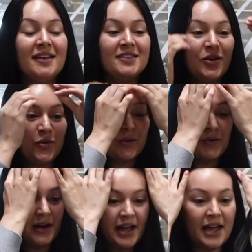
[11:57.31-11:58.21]
So we
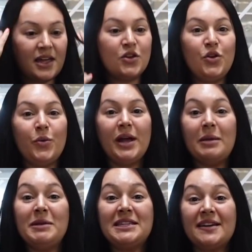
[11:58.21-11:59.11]
were like, you know what,
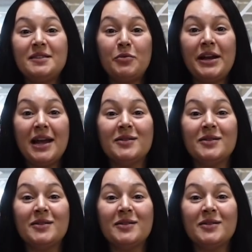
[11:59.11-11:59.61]
let me text them right now